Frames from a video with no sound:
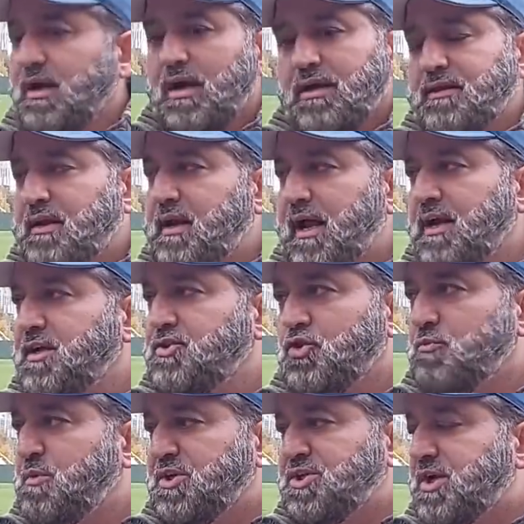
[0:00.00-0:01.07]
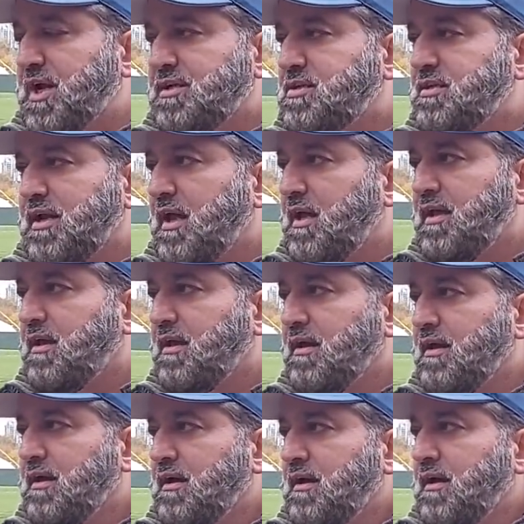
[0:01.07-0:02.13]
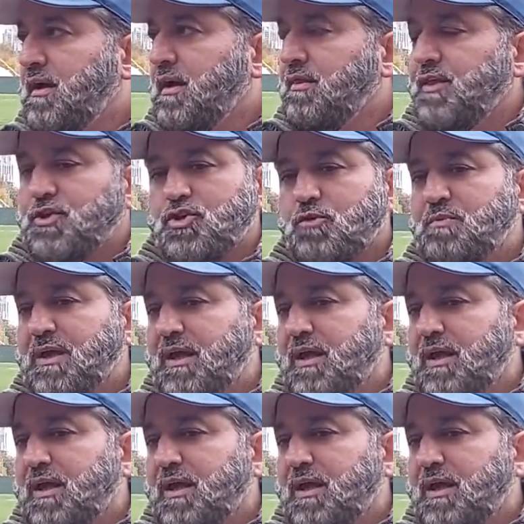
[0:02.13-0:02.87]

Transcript: And the land should be shared today. There should be